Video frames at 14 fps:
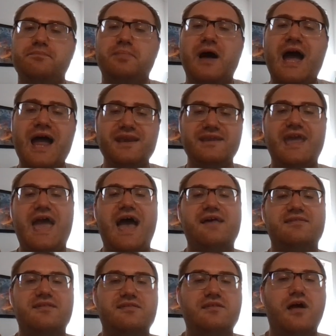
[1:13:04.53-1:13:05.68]

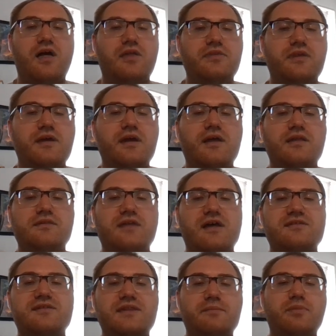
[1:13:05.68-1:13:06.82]
podcast is called
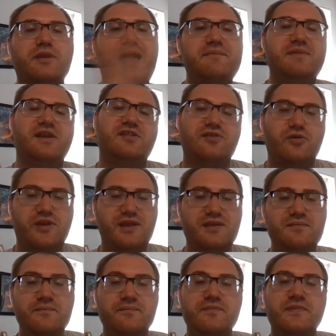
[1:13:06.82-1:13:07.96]
Dustin the Blind Minnesotan,